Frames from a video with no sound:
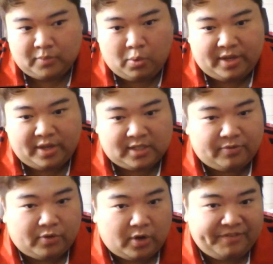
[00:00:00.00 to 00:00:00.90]
whether it's
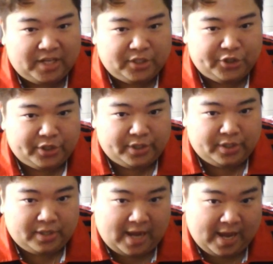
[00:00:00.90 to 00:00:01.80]
for adventure
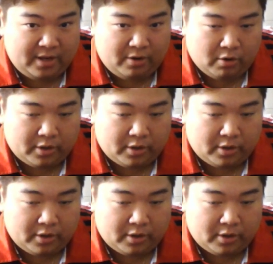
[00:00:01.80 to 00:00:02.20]
or